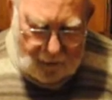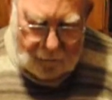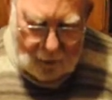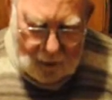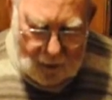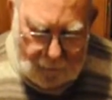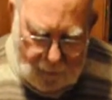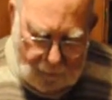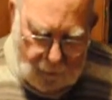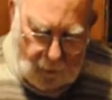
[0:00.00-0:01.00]
the Fulani
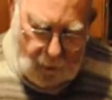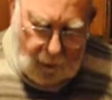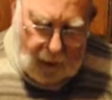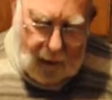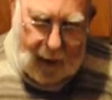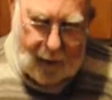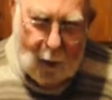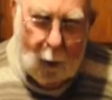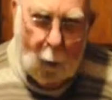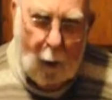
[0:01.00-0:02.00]
people, and
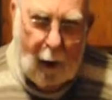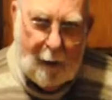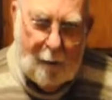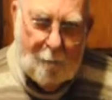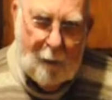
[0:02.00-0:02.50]
they'll walk